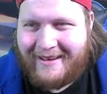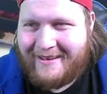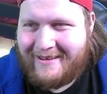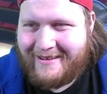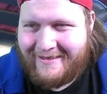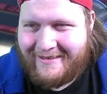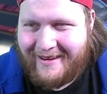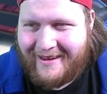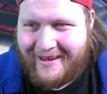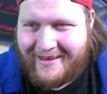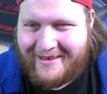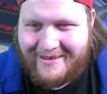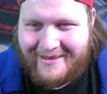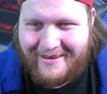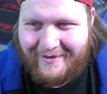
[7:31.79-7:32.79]
Craig and
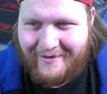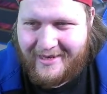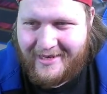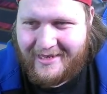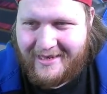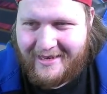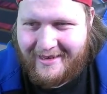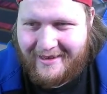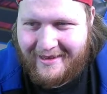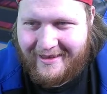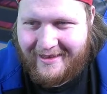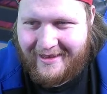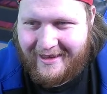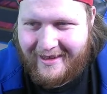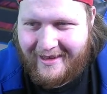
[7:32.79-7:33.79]
Travis.
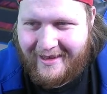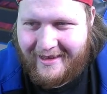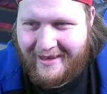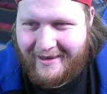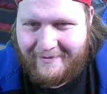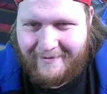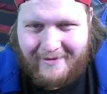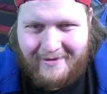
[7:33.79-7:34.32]
He came.